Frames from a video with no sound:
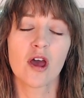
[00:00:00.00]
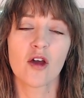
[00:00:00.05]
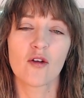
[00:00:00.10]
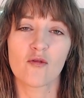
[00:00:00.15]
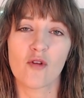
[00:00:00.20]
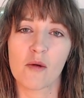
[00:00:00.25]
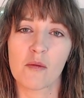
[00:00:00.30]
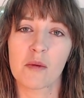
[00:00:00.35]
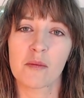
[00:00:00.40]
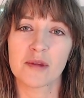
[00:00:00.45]

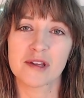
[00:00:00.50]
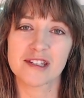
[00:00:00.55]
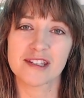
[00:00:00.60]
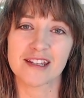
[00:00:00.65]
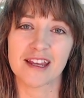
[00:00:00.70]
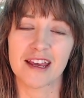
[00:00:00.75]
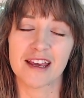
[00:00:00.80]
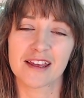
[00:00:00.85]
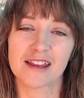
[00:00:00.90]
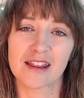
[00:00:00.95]
from a
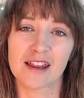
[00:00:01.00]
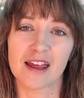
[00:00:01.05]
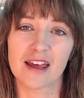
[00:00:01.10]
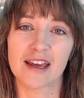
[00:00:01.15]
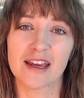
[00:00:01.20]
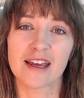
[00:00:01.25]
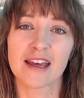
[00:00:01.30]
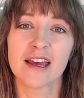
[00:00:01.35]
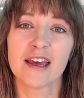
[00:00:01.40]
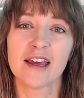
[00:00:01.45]
mistake
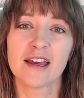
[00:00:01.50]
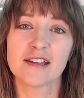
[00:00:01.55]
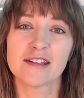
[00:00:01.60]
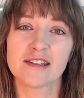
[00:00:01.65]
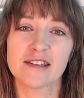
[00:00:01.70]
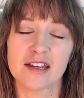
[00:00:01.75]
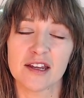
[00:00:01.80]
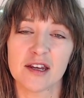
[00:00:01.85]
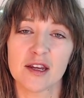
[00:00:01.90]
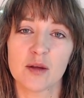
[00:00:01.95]
like
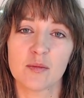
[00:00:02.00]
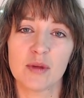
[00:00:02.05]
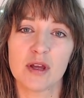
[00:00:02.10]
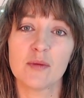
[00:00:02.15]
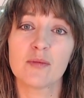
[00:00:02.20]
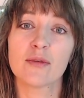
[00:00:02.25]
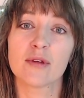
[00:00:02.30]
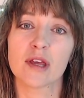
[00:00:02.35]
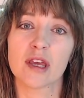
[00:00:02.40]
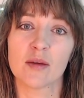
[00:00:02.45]
sending
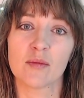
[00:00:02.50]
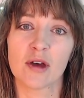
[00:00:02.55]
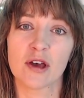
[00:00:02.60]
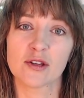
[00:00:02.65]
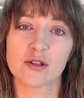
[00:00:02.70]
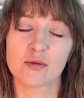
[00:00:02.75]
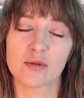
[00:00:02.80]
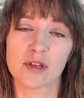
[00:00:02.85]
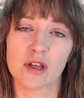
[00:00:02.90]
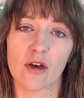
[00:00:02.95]
people
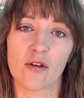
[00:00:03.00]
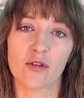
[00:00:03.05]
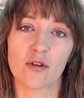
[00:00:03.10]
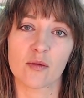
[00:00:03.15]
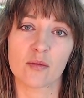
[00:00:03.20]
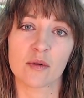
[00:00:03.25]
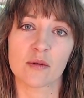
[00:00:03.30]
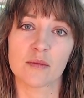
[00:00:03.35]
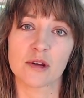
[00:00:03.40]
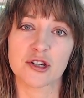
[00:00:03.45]
emails without
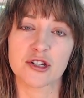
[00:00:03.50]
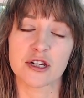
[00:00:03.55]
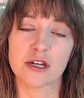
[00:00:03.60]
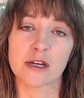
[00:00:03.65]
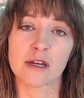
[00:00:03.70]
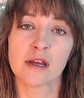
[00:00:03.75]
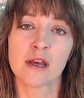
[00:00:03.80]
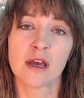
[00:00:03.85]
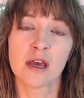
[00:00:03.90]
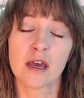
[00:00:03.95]
their
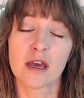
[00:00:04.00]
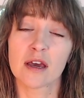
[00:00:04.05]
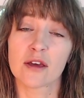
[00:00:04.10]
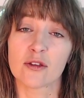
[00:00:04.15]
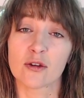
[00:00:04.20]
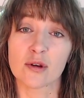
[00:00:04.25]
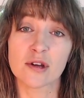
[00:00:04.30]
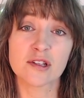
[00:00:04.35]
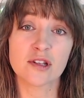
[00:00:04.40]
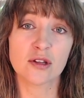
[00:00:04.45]
permission.
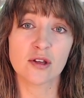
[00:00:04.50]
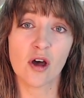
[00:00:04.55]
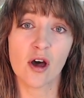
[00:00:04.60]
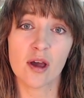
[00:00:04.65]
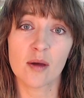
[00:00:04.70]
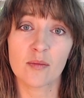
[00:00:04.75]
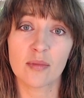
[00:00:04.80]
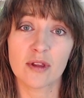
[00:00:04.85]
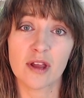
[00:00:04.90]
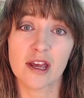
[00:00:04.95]
There is a
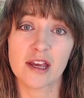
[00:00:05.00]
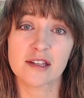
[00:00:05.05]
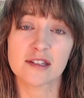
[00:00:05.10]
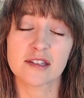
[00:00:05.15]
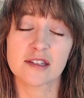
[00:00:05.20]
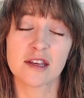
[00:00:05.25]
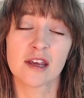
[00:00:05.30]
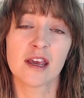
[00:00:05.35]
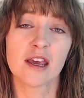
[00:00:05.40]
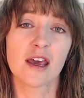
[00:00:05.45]
law in
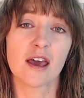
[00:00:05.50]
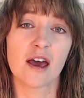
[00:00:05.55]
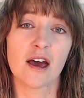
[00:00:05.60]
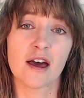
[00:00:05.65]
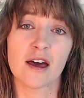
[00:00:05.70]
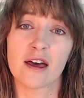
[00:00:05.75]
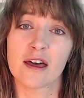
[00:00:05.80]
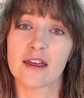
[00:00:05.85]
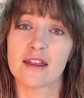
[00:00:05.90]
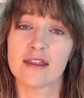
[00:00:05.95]
place
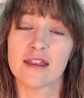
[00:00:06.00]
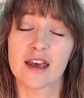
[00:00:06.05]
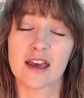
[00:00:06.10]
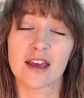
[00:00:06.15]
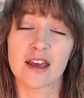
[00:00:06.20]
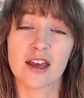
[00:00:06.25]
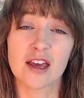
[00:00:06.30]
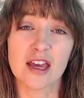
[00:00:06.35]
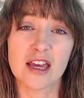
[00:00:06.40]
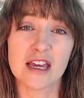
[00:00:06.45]
that
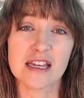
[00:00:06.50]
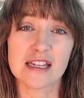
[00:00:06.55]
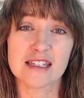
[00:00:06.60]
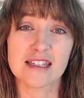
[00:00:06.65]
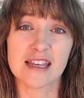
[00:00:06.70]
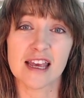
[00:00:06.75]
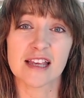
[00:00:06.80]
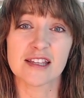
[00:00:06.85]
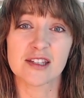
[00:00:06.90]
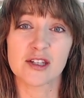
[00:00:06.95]

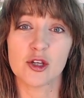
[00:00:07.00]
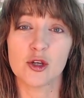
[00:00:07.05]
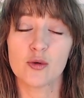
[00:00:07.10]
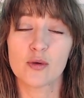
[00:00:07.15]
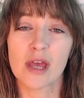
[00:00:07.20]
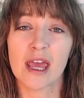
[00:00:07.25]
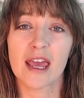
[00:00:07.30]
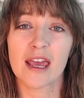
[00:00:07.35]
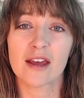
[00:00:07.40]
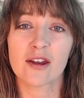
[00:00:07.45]
says that you
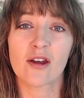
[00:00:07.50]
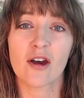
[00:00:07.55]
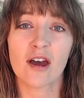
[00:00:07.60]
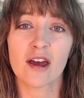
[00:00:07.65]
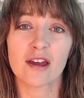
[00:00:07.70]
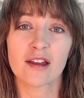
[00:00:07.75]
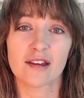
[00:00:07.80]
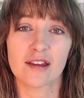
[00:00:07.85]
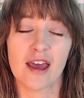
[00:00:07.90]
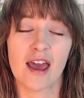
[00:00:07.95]

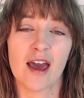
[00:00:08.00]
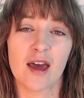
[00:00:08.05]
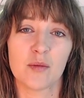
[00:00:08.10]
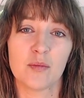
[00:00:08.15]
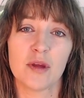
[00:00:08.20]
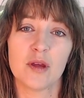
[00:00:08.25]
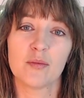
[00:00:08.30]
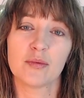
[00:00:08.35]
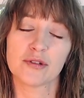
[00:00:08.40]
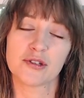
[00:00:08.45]
cannot
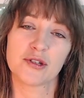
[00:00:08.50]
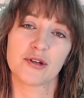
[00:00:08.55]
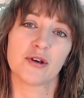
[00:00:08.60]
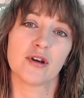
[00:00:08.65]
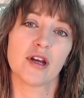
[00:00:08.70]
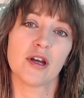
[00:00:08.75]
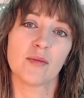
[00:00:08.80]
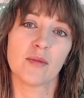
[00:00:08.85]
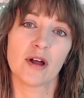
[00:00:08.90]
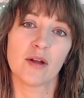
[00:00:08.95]
add people to your
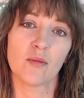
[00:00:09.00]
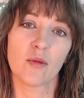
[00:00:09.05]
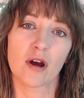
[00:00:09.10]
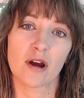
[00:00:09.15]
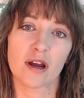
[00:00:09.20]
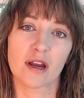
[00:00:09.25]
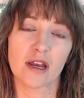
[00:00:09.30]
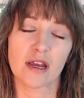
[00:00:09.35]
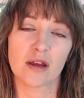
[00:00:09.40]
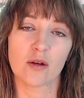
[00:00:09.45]
email
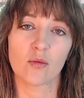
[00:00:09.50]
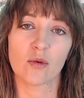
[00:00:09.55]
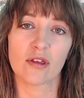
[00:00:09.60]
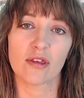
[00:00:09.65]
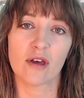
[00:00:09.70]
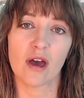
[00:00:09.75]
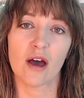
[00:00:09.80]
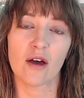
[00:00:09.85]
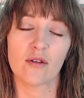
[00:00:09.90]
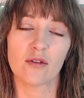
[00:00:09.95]
marketing
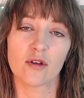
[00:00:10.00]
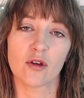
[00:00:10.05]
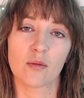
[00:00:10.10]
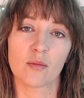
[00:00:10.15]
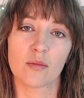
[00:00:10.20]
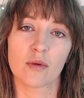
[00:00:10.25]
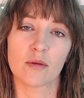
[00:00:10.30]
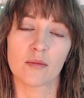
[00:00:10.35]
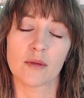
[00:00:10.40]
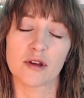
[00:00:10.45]
without
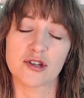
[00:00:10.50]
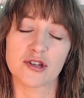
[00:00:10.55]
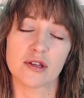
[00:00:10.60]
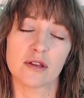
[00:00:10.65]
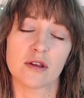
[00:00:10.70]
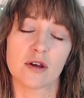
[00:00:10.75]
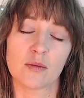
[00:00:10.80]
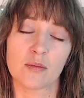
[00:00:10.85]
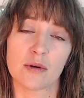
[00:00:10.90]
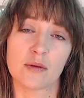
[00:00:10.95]

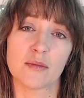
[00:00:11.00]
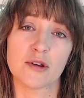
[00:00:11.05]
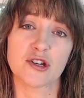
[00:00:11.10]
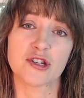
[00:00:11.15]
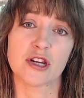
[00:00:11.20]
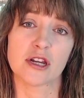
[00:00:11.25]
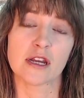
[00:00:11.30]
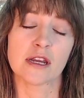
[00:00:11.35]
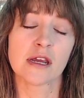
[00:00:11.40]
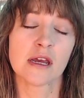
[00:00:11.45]
their
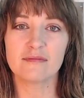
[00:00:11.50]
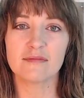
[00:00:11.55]
permission.